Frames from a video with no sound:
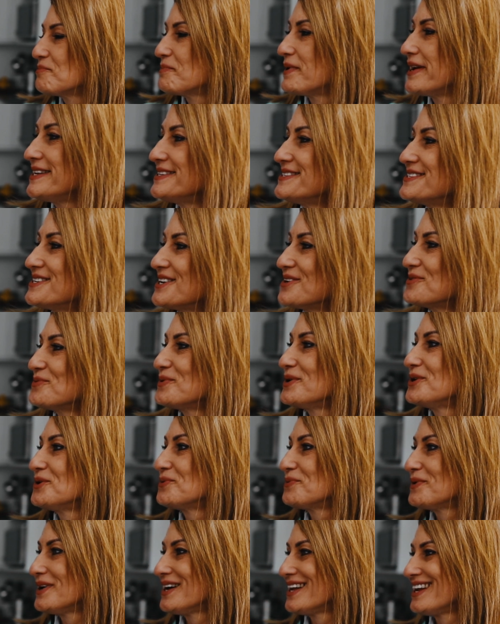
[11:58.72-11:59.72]
painting
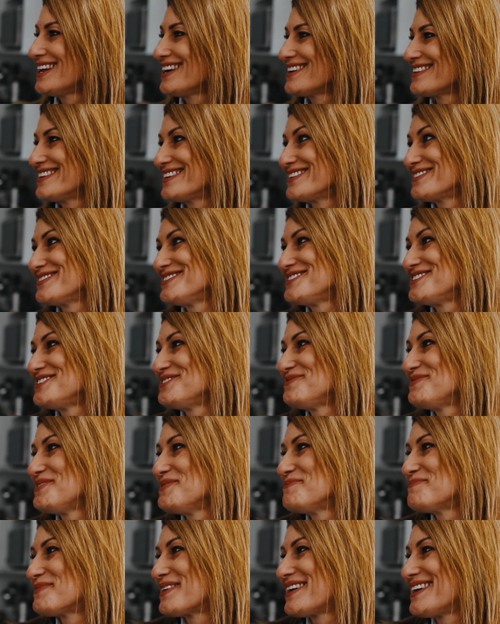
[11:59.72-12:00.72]
went well. I think we should
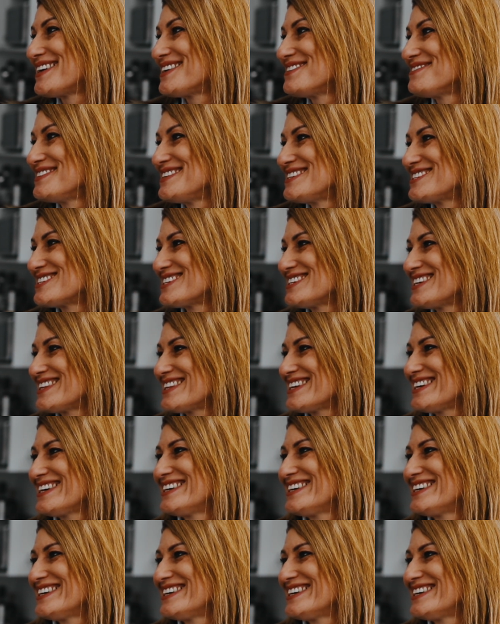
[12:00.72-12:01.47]
be proud of each other.